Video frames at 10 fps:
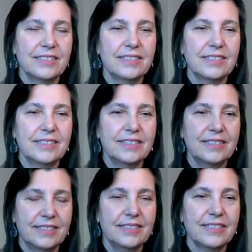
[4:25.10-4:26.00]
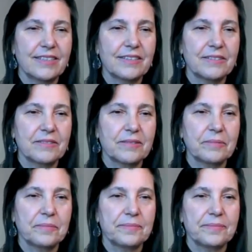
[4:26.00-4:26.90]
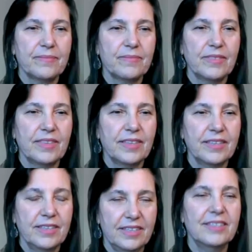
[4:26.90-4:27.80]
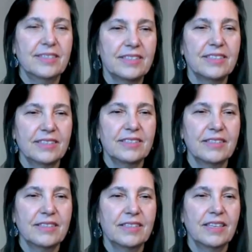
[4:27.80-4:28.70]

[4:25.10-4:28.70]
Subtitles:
This person isn't speaking.